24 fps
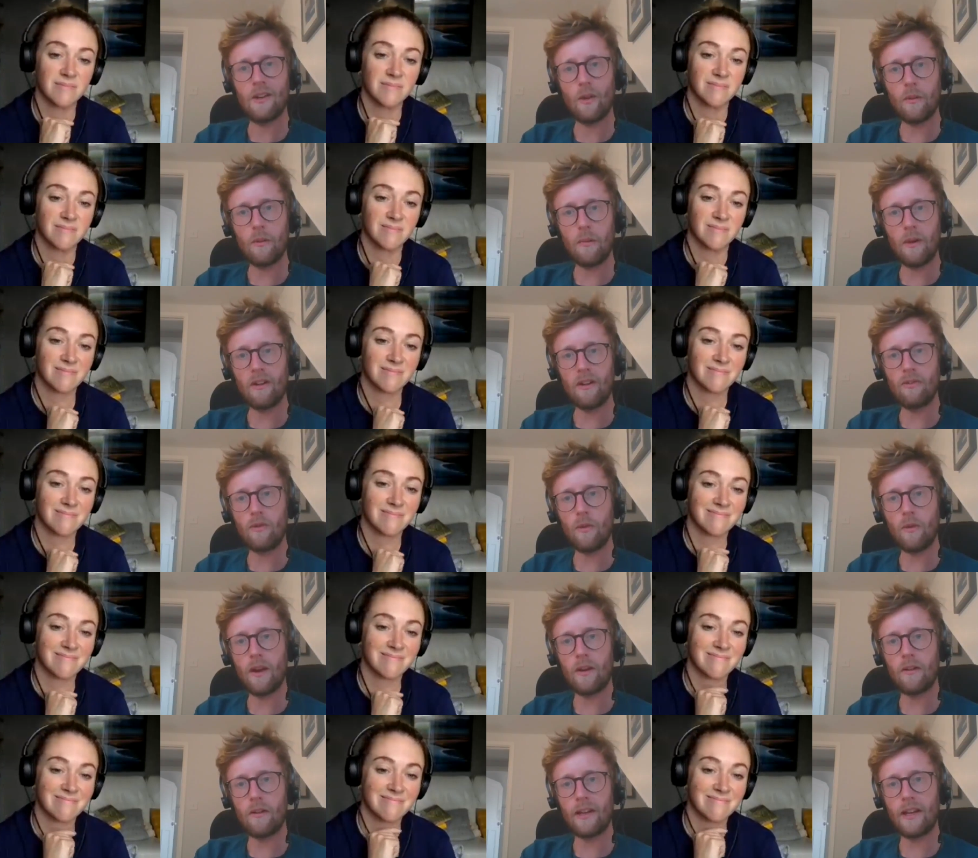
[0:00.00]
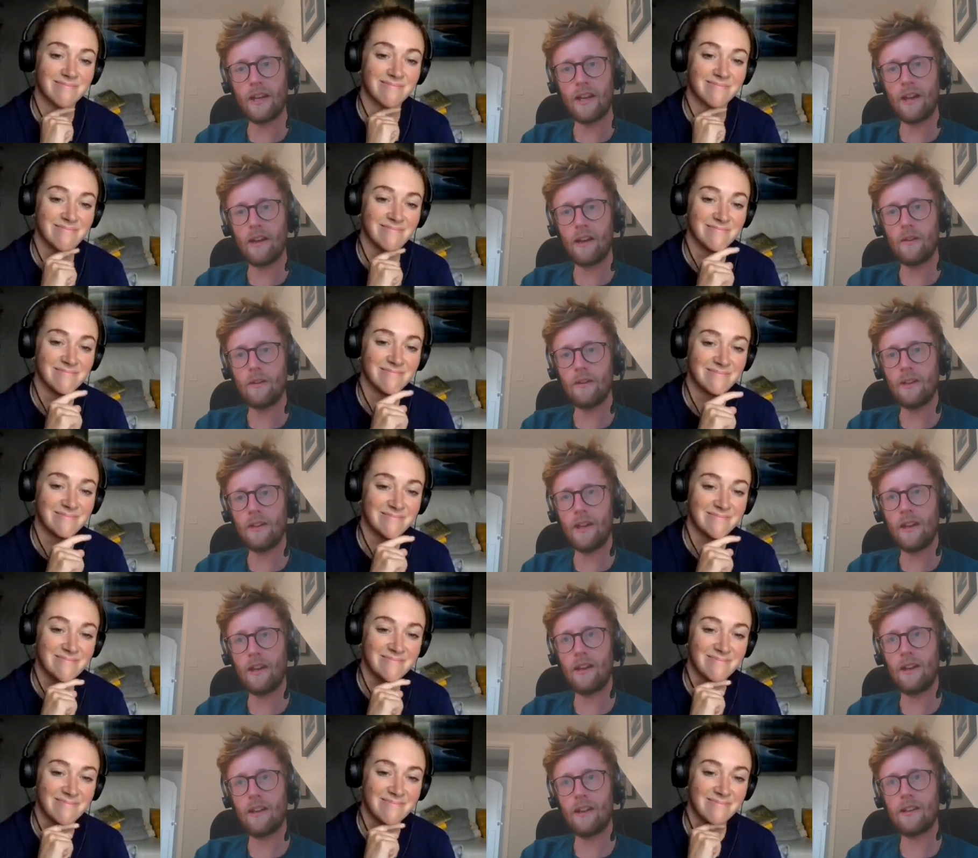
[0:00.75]
Speaker 1: on the buff wearing now
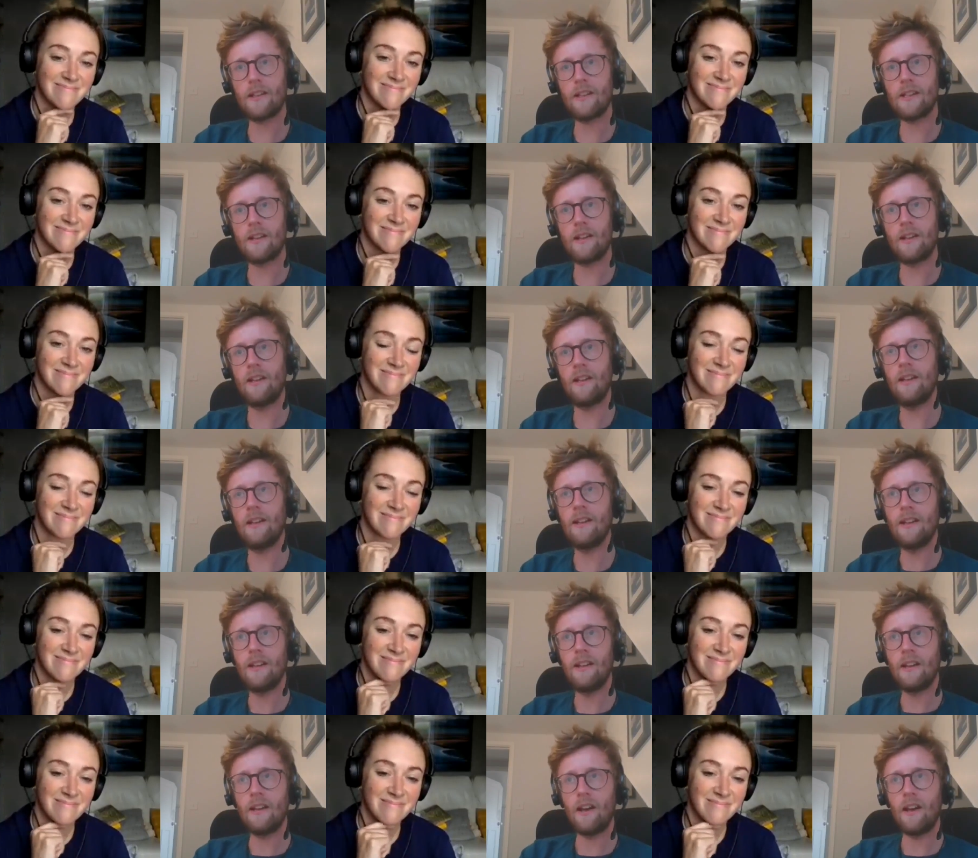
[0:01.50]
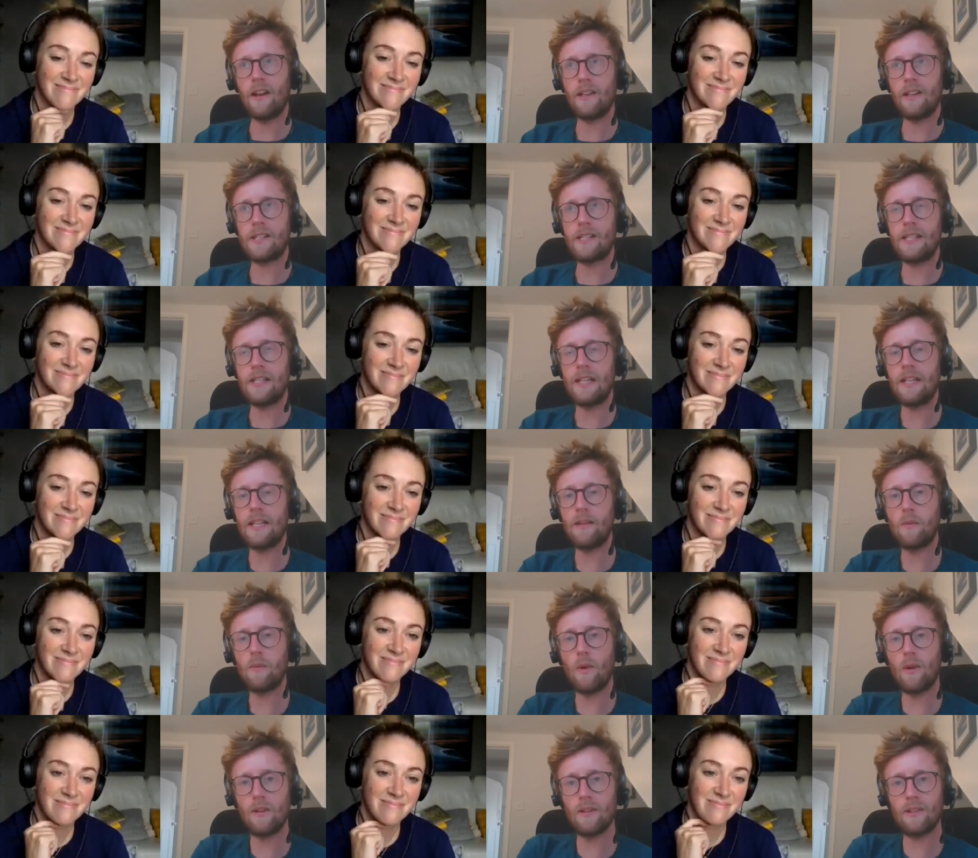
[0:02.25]
because uh, I I see
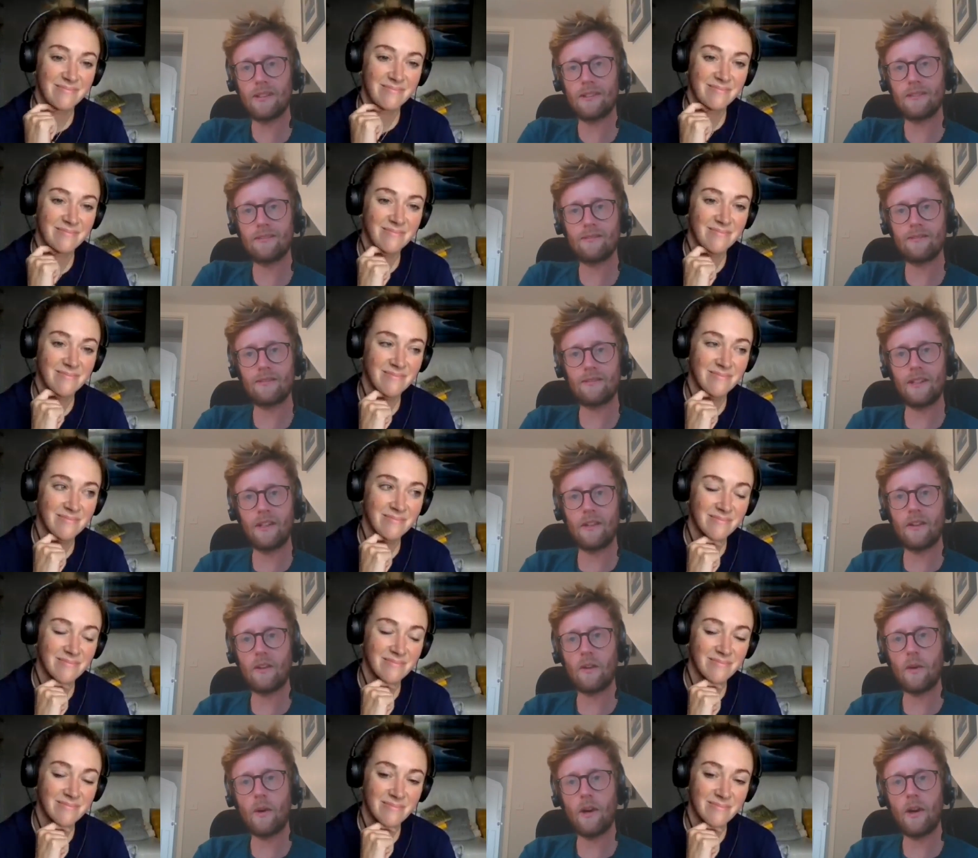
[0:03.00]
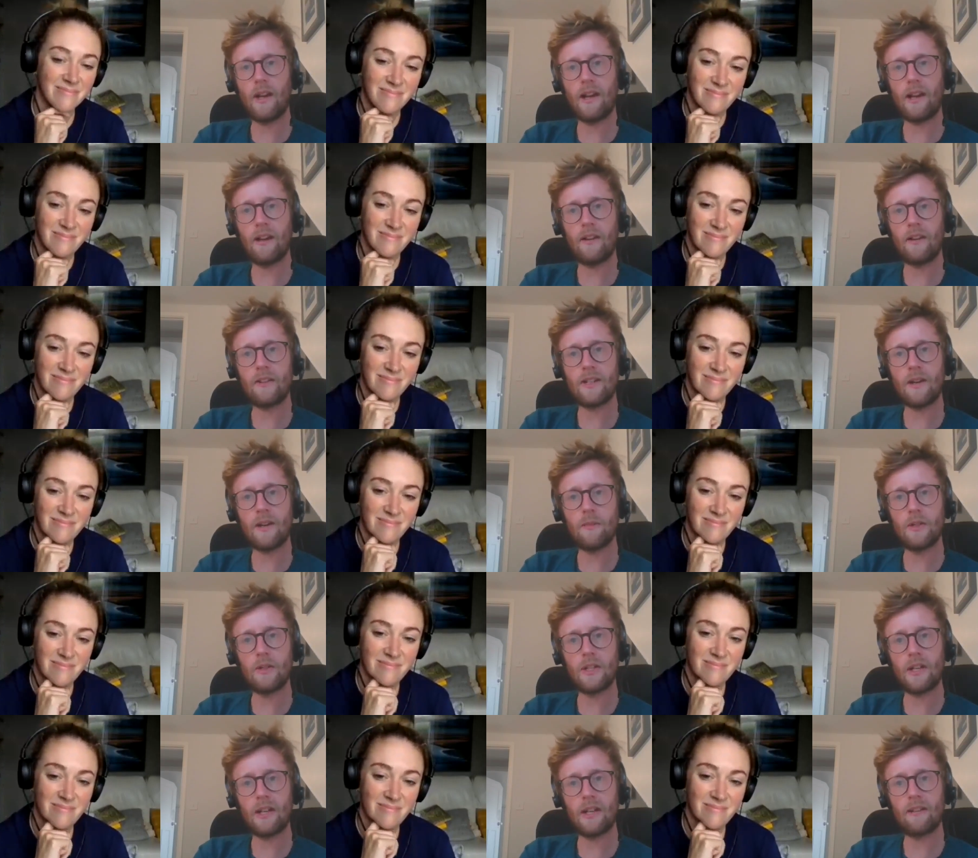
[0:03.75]
what you know, quite how
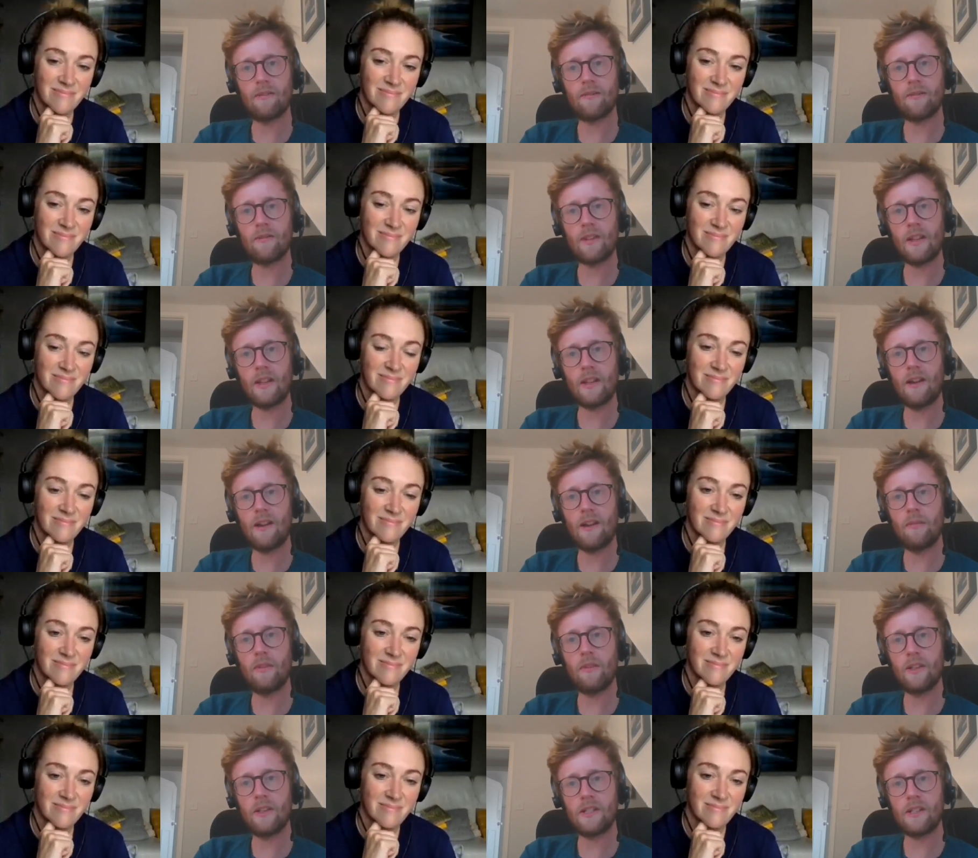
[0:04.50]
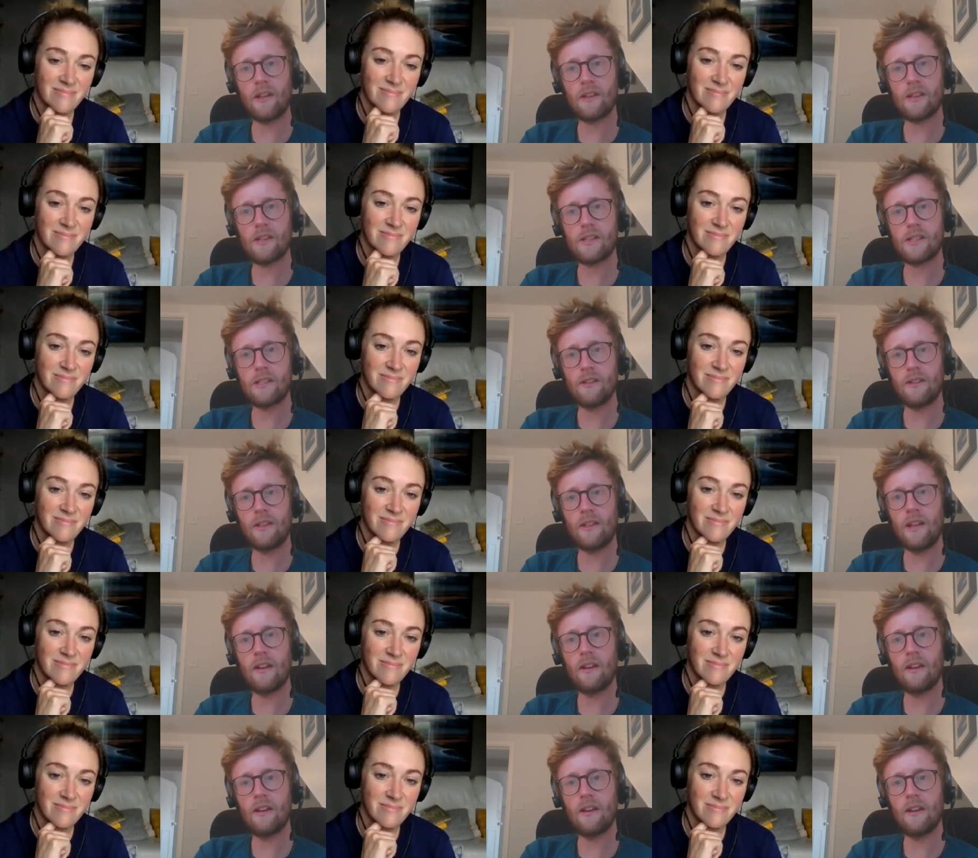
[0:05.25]
damaging um, the dust
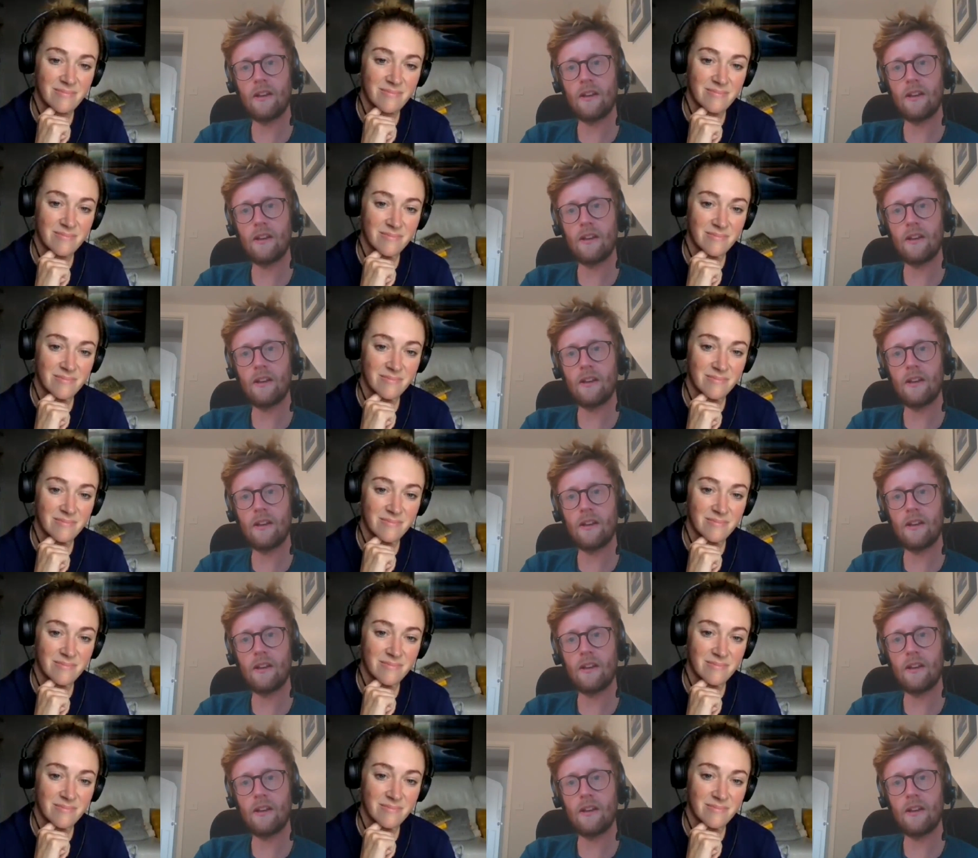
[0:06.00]
and the